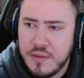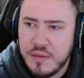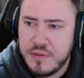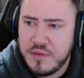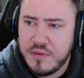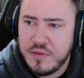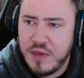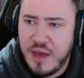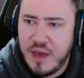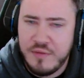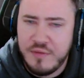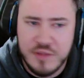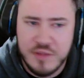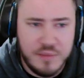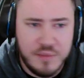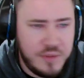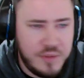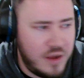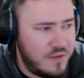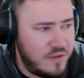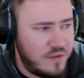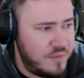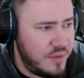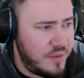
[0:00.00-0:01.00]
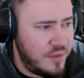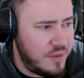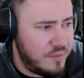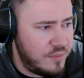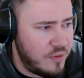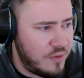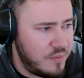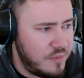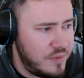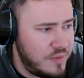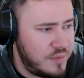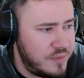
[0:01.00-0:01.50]
to have as a bluff, but the
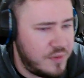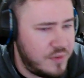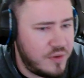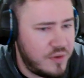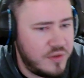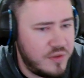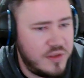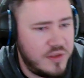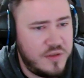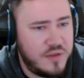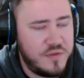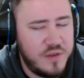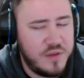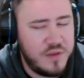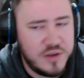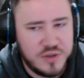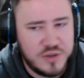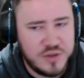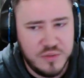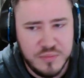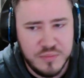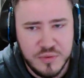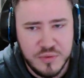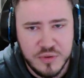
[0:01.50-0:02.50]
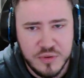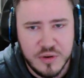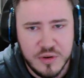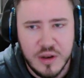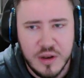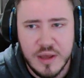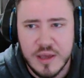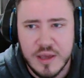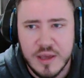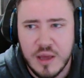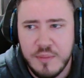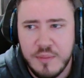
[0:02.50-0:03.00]
problem is because there's a flush on board,
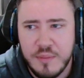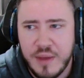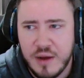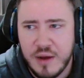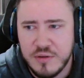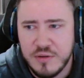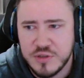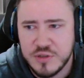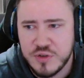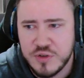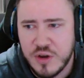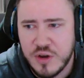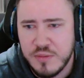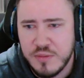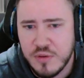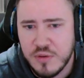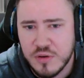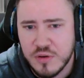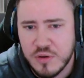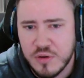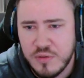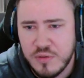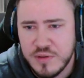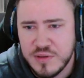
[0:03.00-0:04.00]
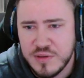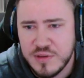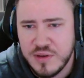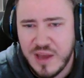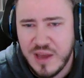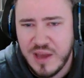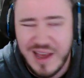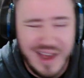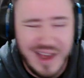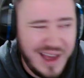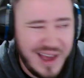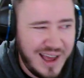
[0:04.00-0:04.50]
like pair and straight blocker isn't
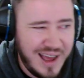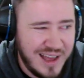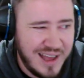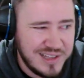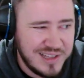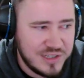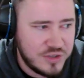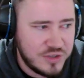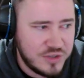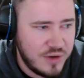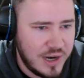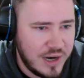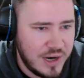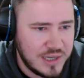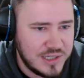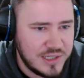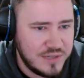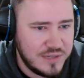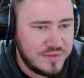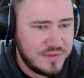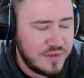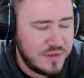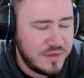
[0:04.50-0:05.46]
as attractive